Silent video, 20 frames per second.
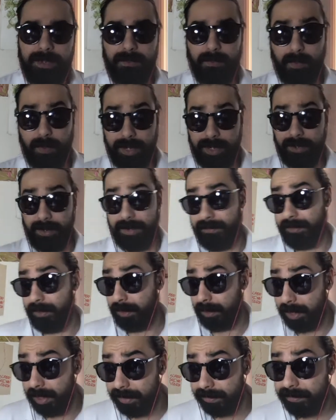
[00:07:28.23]
Where if you're
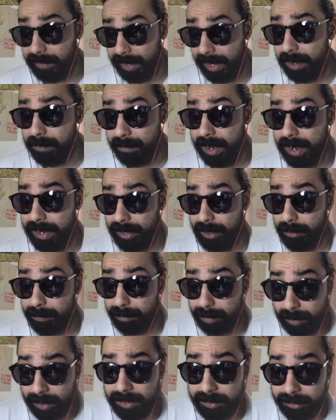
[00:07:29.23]
going to stand by your
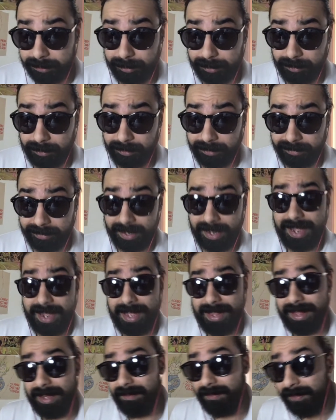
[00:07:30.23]
principles,
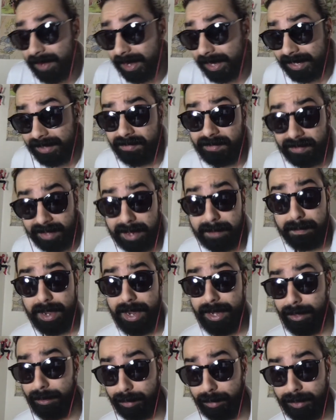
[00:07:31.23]
then fucking stand by
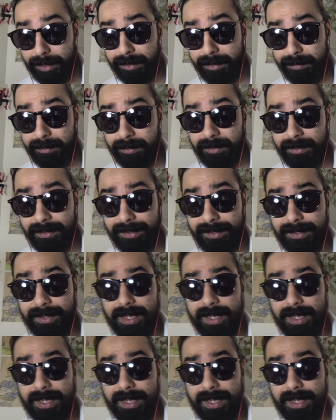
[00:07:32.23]
your principles.